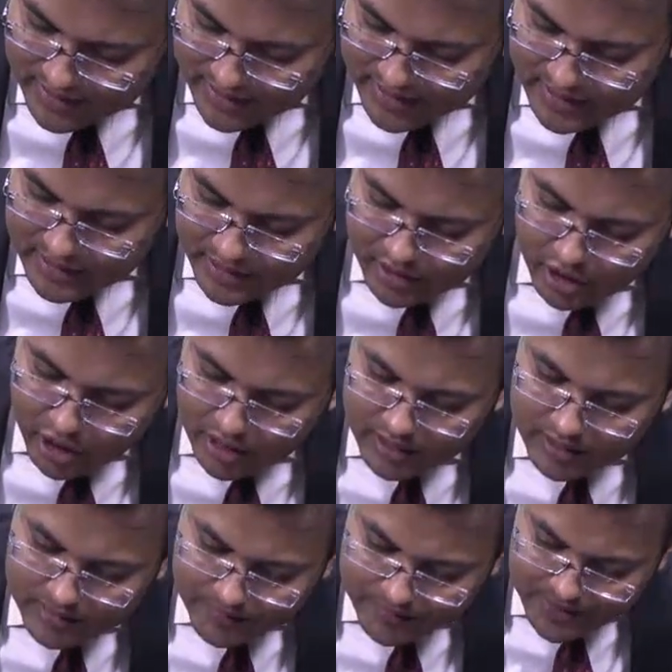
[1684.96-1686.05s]
inner
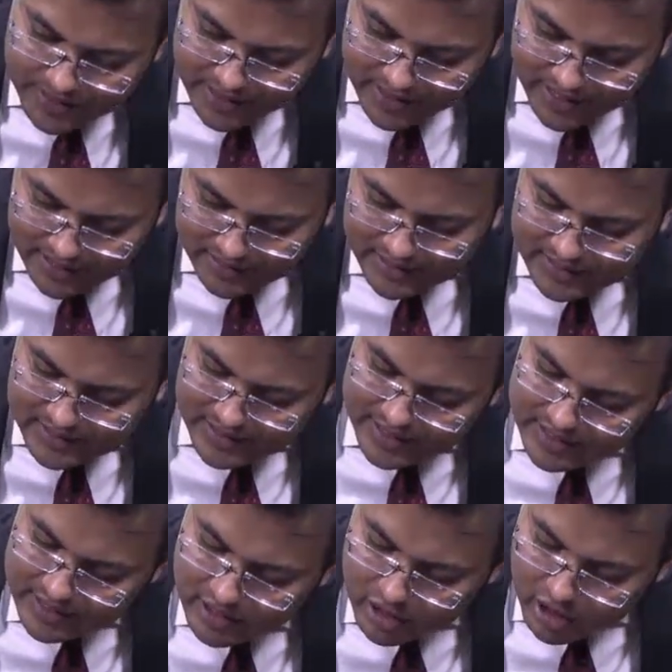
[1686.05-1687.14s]
rod, and this inner